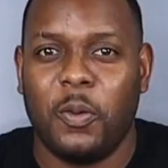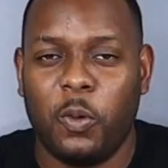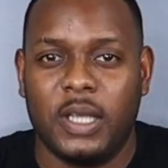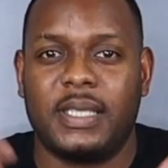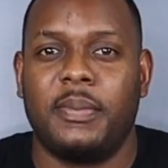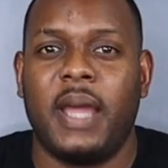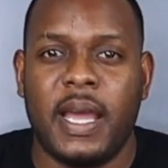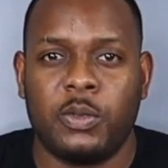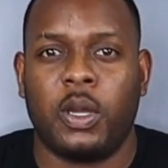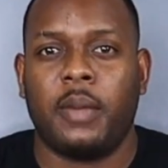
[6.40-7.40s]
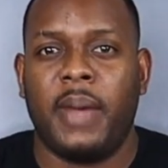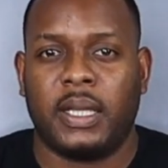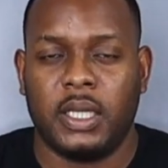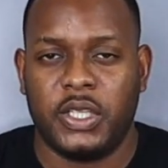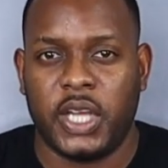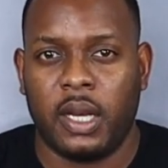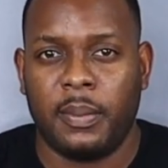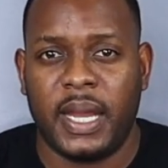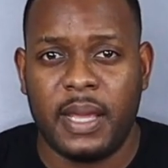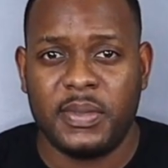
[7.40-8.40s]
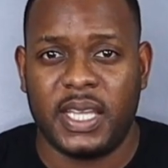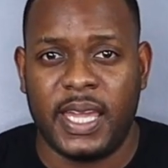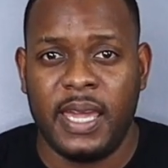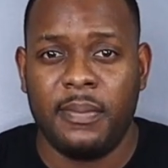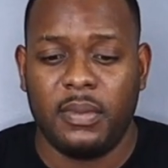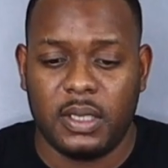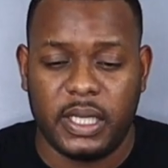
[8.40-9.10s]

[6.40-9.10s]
What's up guys, welcome back to the channel. My name is Akeem.